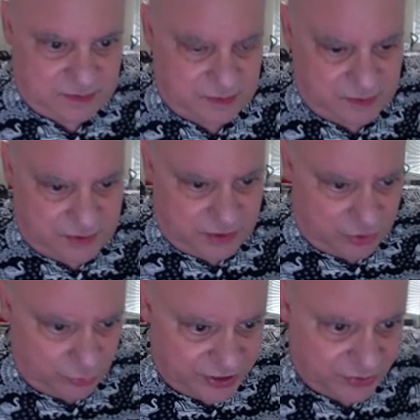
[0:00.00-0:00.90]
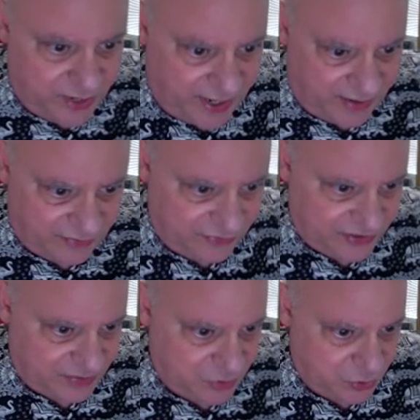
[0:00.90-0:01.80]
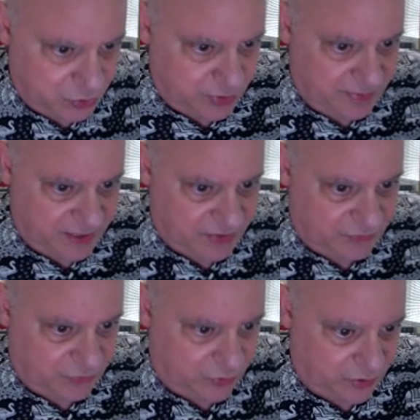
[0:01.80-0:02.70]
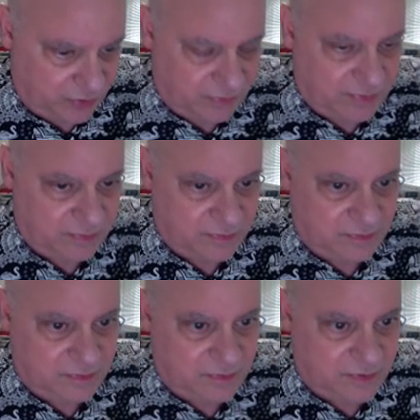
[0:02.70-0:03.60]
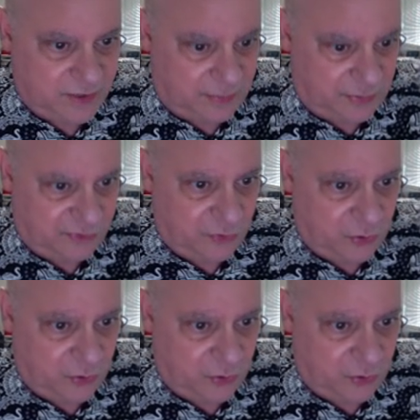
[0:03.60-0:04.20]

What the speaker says: So we do have some new treatments for number 4,